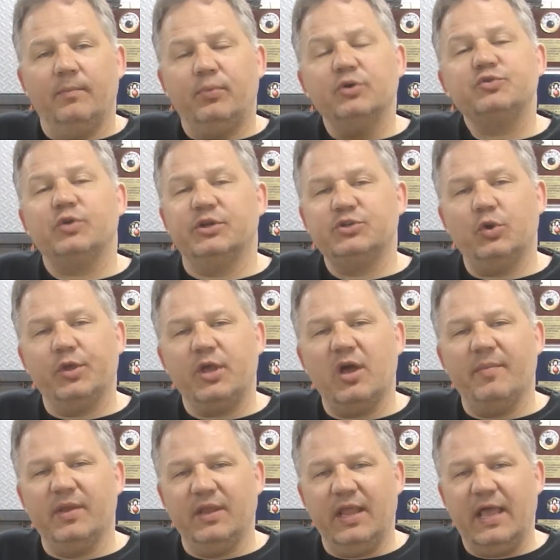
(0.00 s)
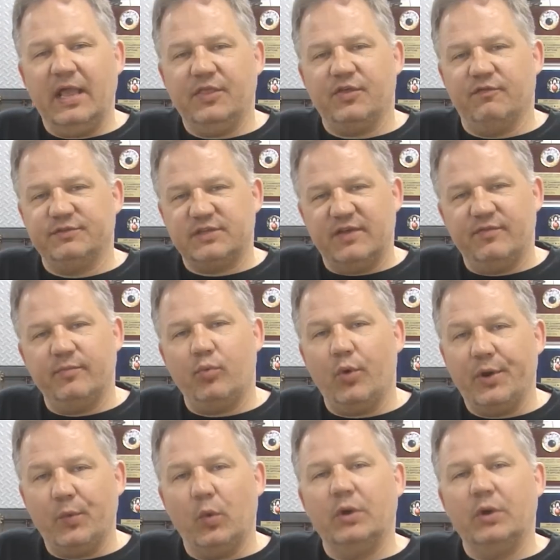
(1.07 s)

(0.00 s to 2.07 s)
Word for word: Push rods only come in length of 7.1,